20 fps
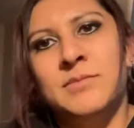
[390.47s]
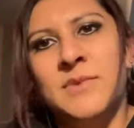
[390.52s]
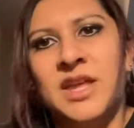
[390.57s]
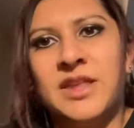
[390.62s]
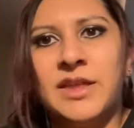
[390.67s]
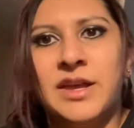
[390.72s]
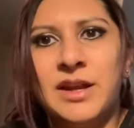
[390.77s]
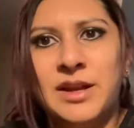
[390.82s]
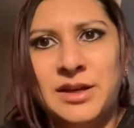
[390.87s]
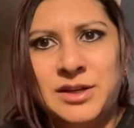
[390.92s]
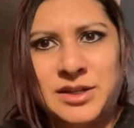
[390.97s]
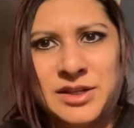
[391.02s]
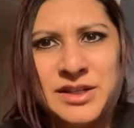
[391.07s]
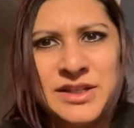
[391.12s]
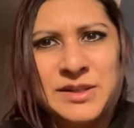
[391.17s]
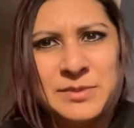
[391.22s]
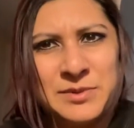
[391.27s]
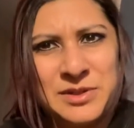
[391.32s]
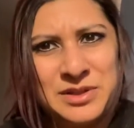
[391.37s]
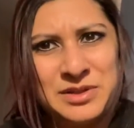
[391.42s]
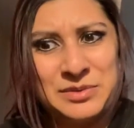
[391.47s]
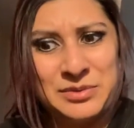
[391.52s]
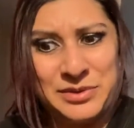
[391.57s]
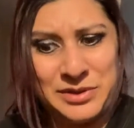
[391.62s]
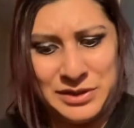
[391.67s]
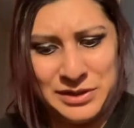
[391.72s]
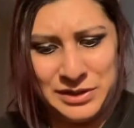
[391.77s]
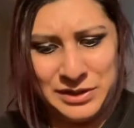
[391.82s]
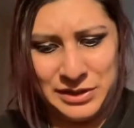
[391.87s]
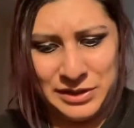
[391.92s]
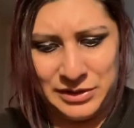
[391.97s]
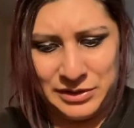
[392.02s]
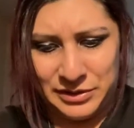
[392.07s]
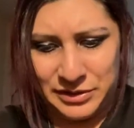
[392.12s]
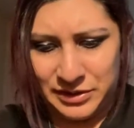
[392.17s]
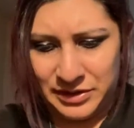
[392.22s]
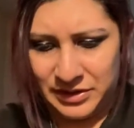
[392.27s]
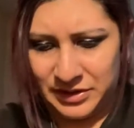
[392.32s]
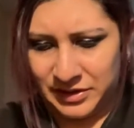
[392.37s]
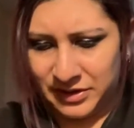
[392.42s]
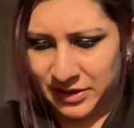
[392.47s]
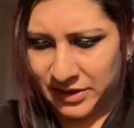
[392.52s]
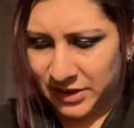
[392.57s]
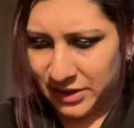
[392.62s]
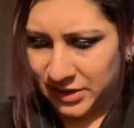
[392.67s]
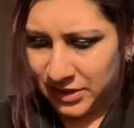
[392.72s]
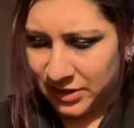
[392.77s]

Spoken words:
that actually smells really good.